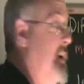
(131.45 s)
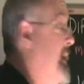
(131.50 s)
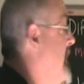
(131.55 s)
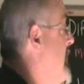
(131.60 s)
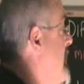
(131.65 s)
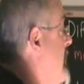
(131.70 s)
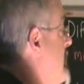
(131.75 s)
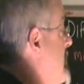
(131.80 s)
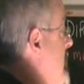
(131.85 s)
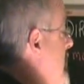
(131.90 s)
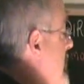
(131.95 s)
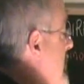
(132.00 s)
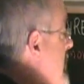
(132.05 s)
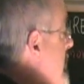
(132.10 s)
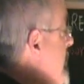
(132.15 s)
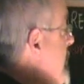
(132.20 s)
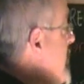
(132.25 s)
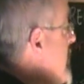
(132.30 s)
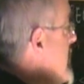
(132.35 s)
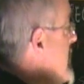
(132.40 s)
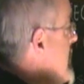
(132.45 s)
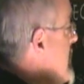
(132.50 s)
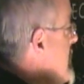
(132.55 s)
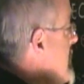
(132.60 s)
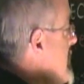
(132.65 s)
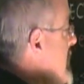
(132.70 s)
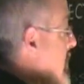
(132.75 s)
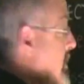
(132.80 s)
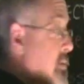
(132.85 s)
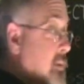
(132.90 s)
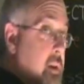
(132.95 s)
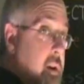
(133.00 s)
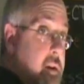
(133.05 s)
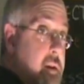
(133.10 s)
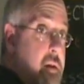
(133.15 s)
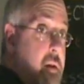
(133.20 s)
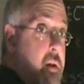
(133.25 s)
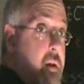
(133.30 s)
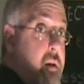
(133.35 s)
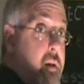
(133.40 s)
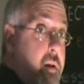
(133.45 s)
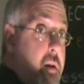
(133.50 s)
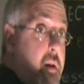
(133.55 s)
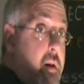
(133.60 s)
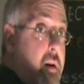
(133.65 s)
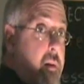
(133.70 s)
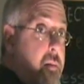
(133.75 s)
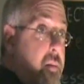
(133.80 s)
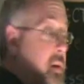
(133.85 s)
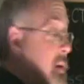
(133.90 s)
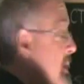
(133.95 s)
So therefore, since the 3 is on top,